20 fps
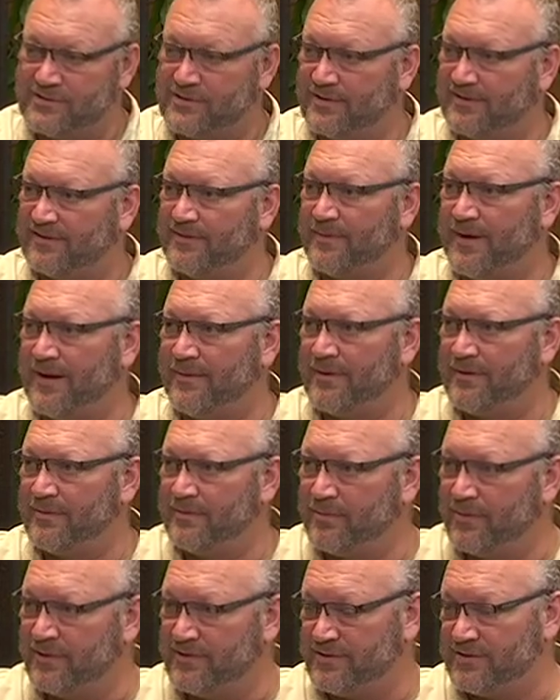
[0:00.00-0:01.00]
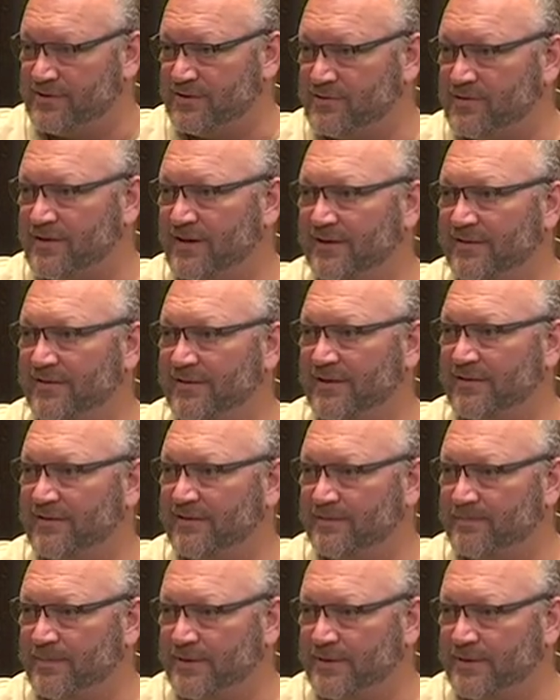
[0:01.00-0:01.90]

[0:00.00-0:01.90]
to experiment, we want you to try things,